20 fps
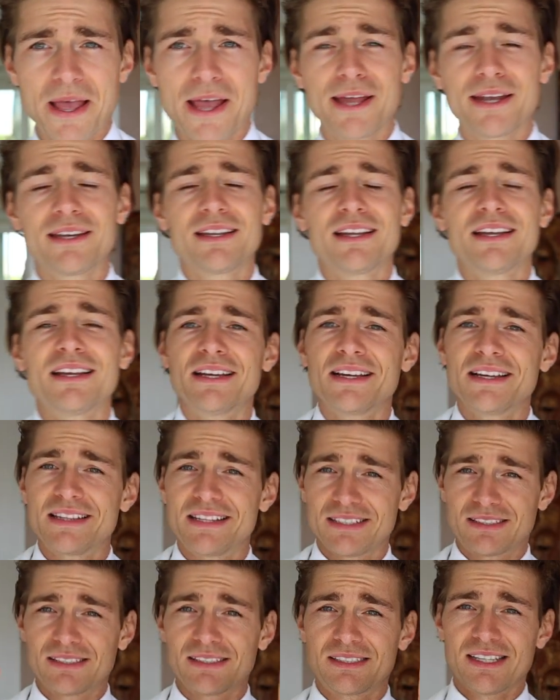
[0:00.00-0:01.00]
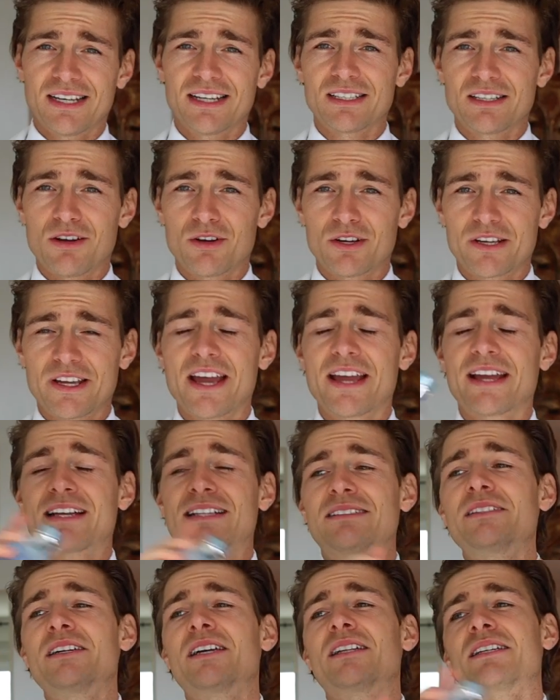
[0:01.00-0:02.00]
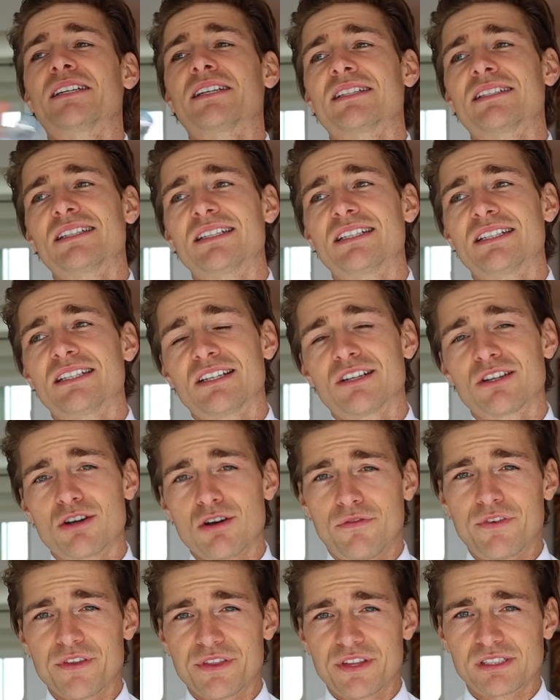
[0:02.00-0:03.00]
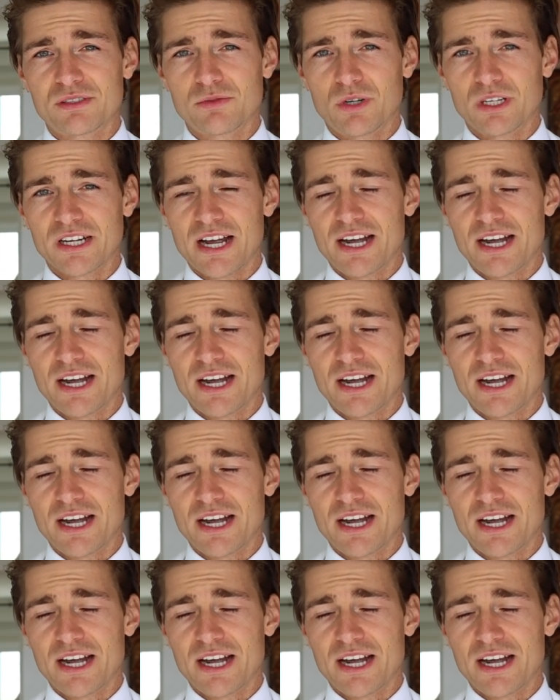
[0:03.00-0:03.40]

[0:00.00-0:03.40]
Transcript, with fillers: man, this is it, okay? Clearly, go for this one,